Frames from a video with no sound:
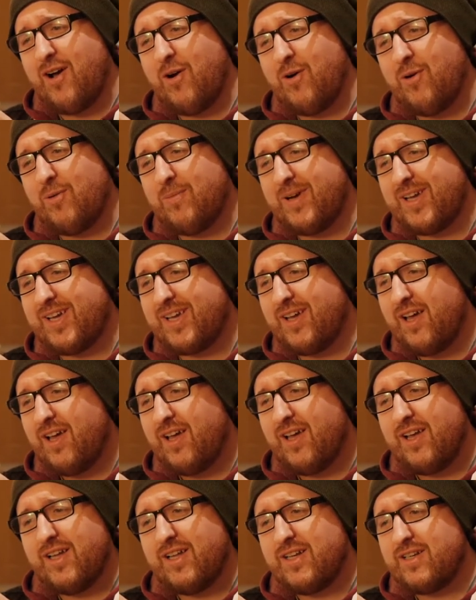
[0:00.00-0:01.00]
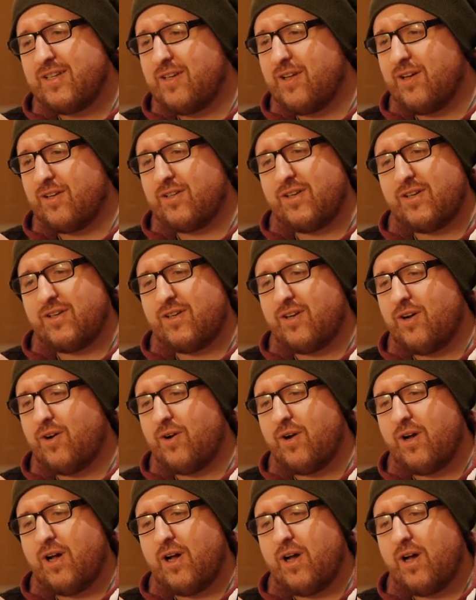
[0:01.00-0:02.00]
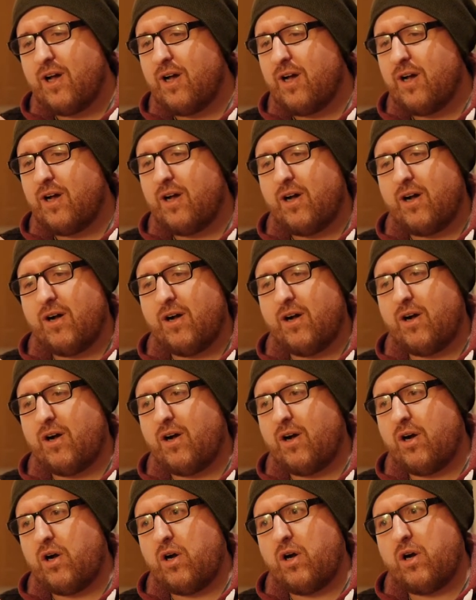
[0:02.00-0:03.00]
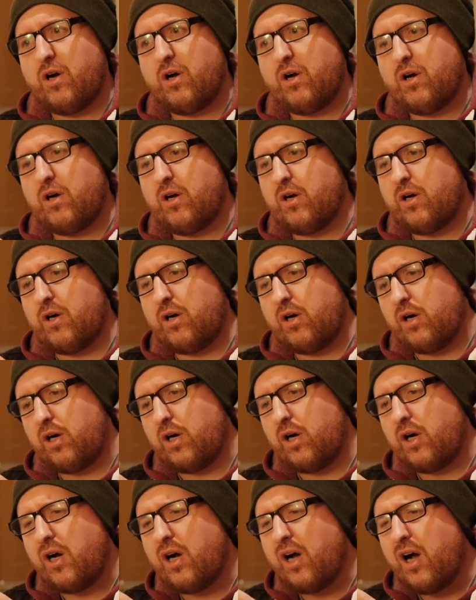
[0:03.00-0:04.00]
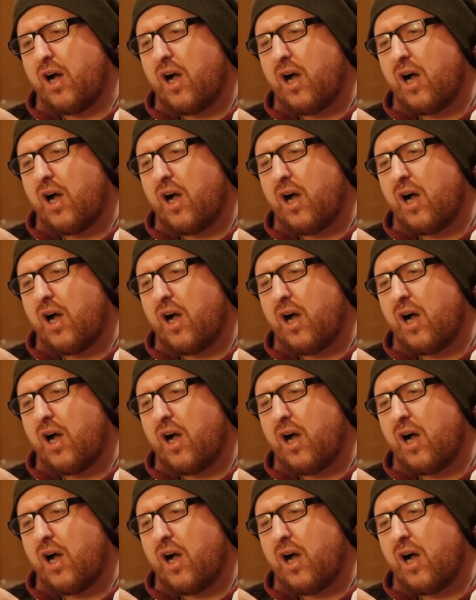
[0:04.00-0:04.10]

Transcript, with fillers: Oh my, no, no, no. Oh, oh.